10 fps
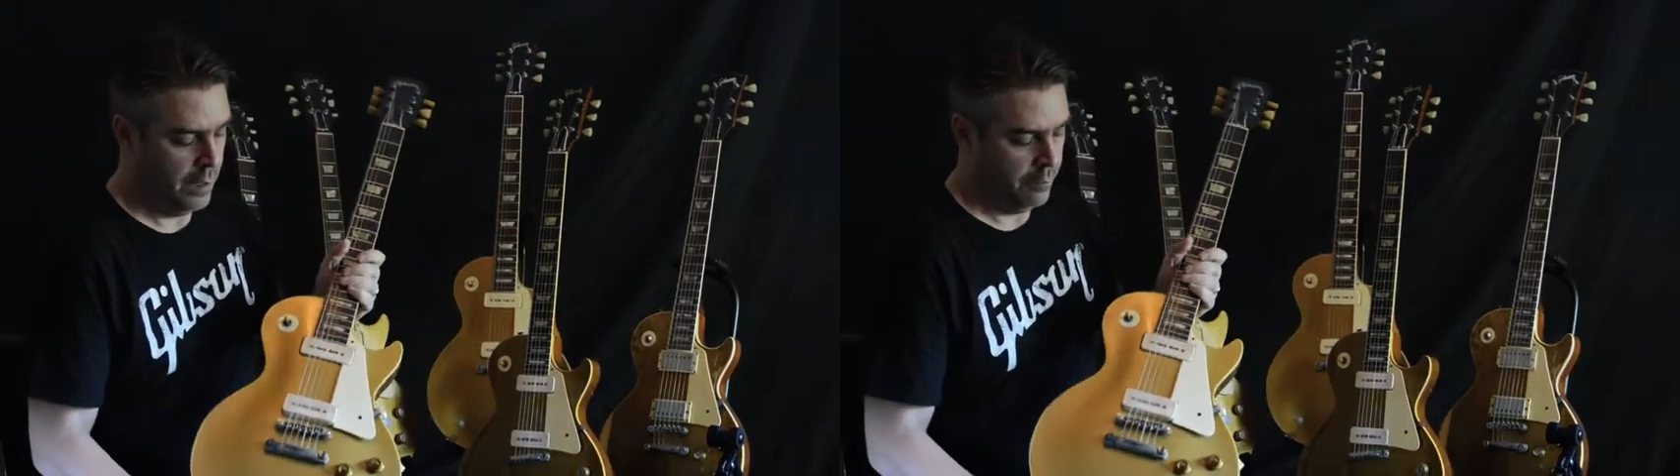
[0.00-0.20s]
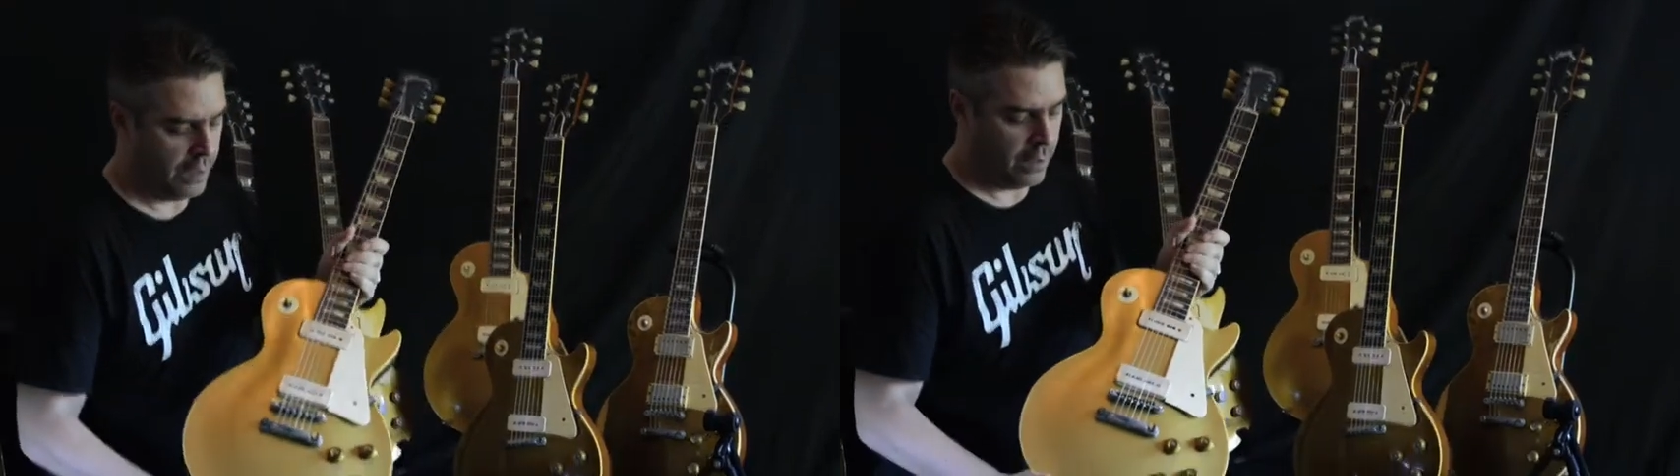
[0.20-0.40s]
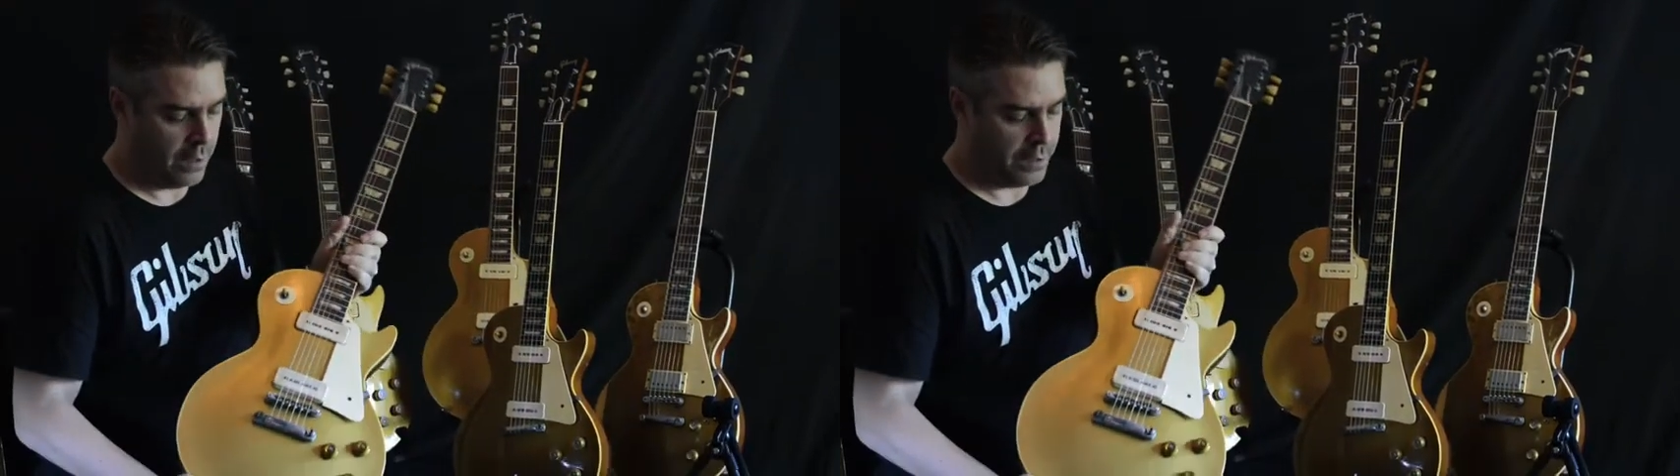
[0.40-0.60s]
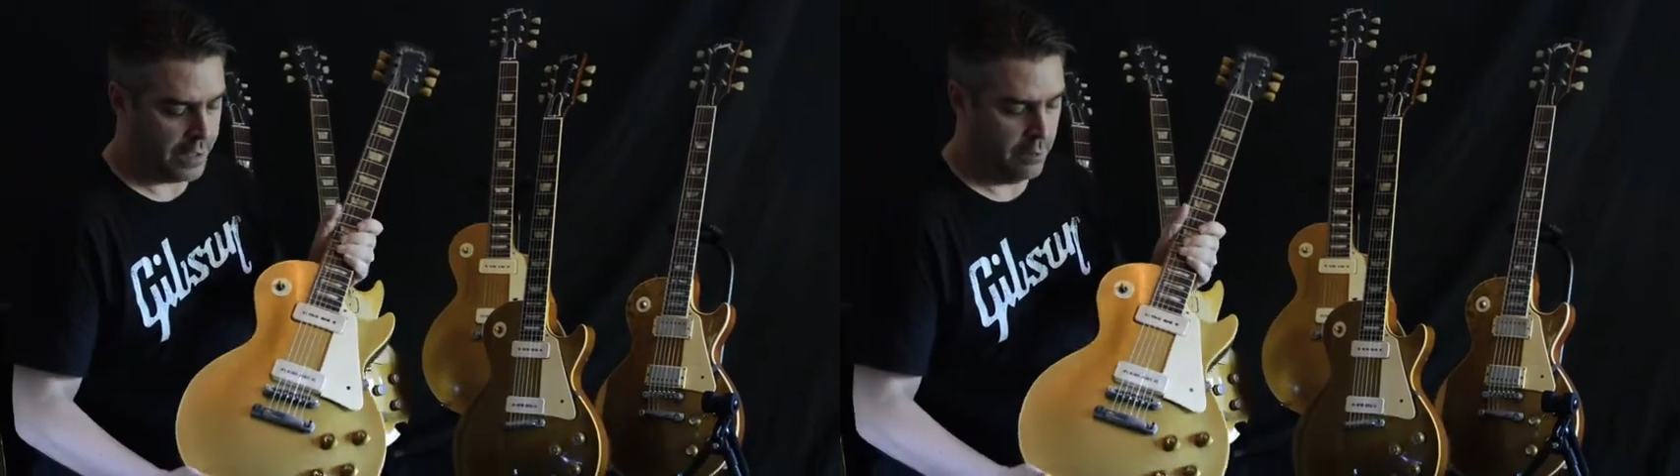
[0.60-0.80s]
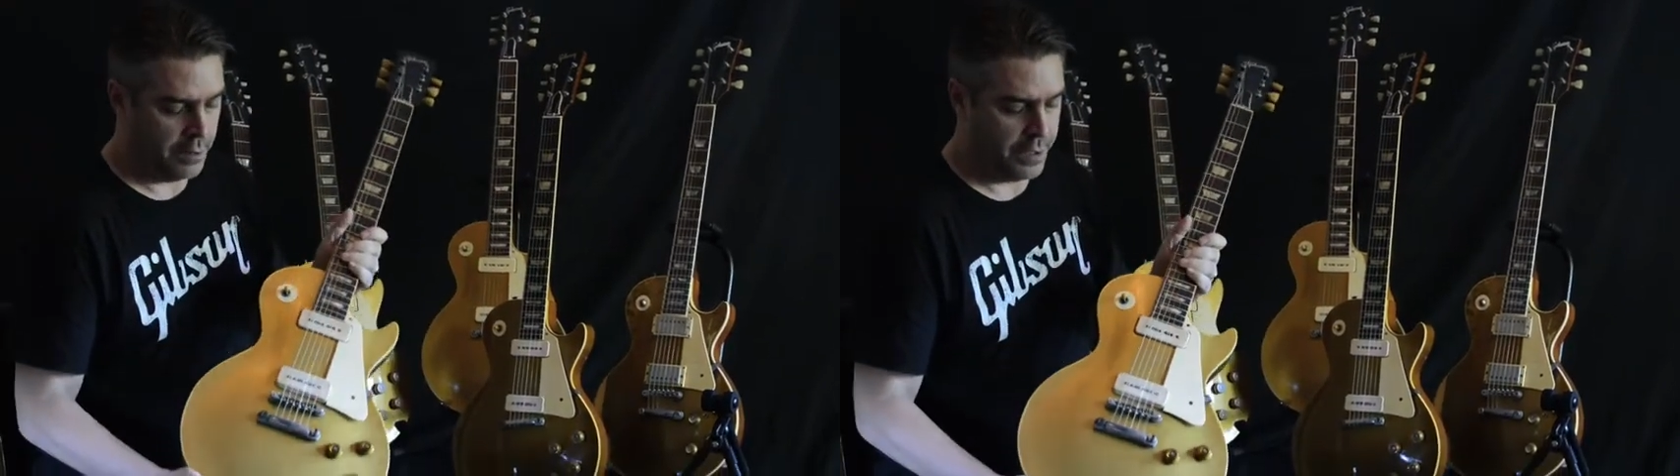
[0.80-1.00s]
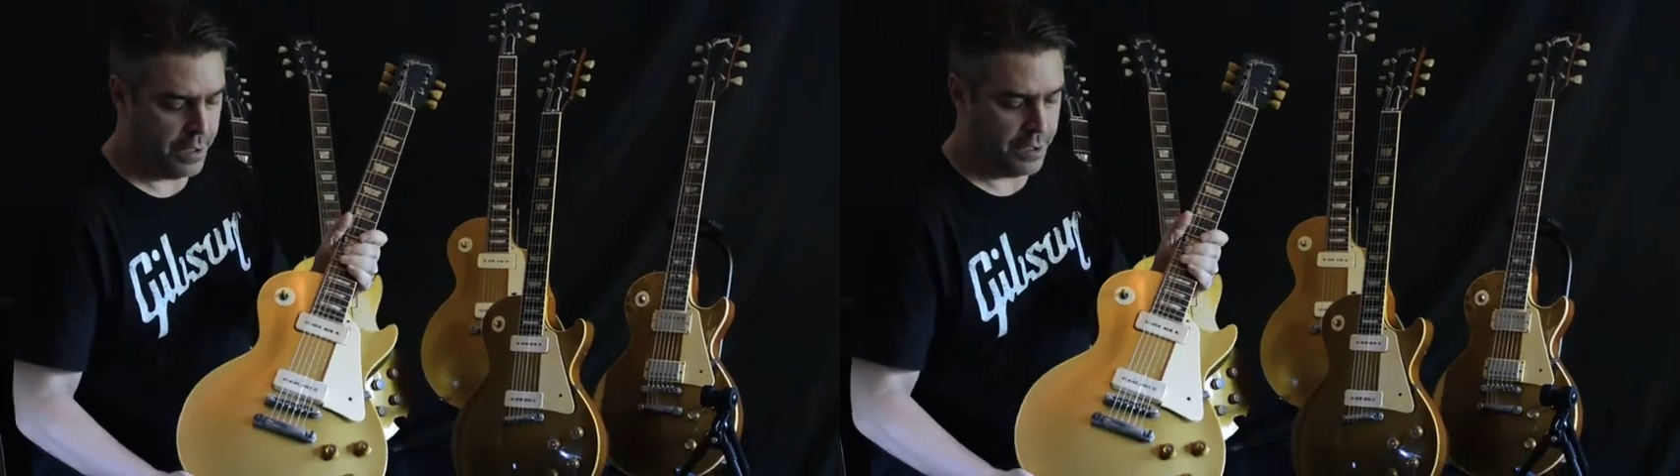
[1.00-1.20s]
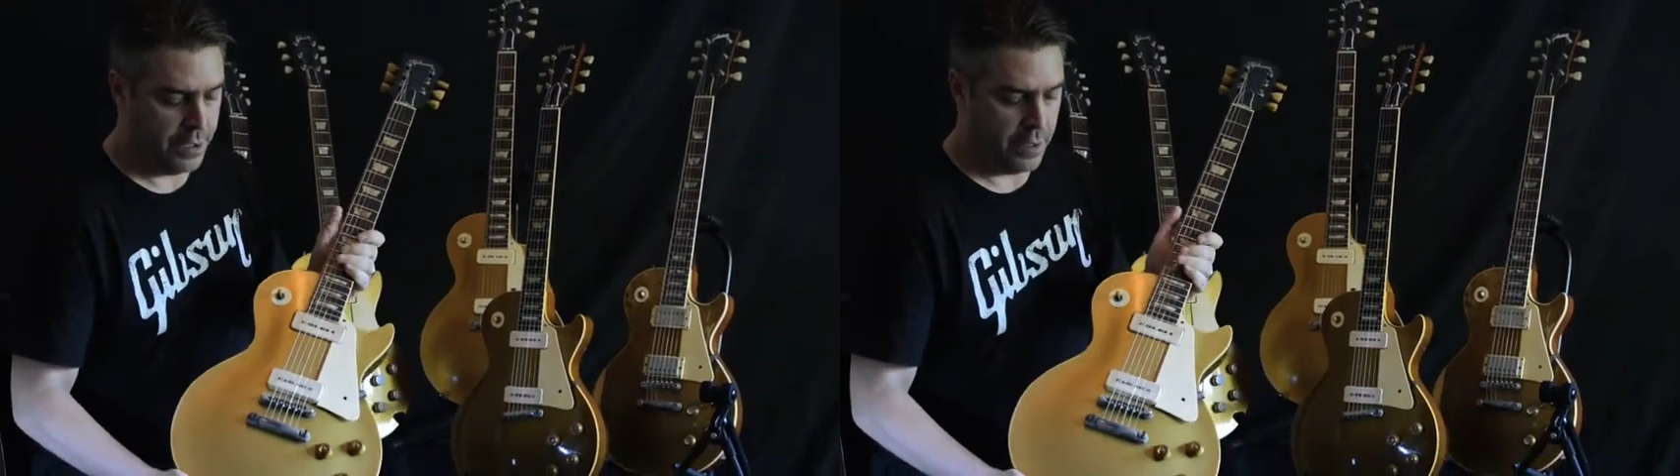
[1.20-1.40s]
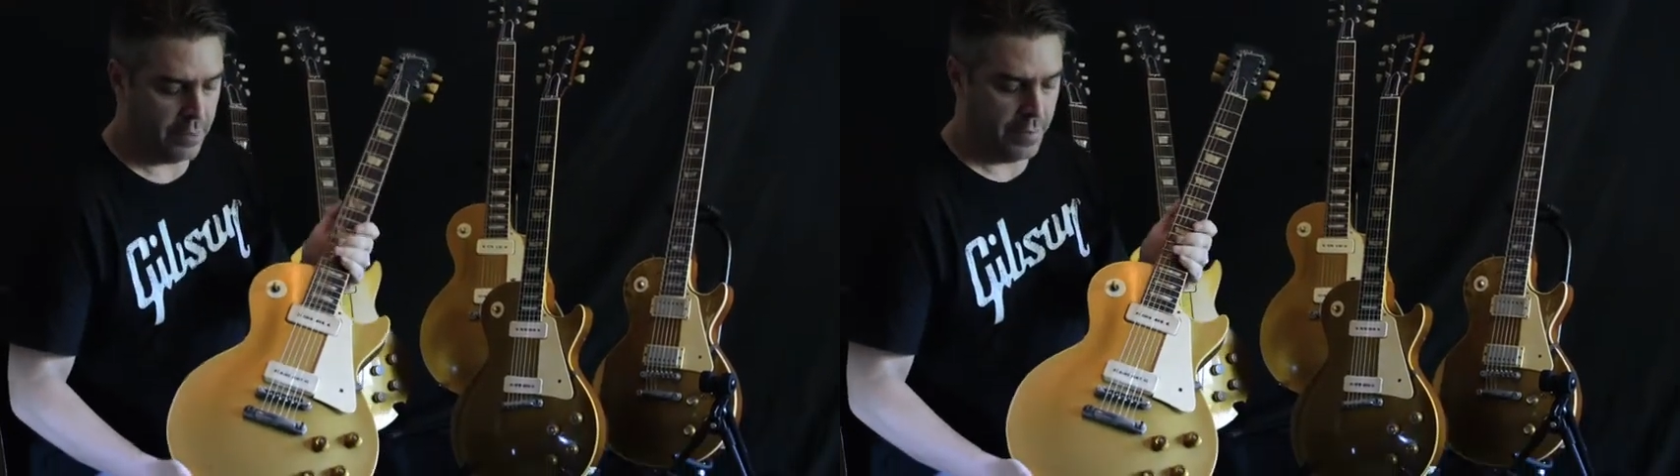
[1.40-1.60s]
because it was this year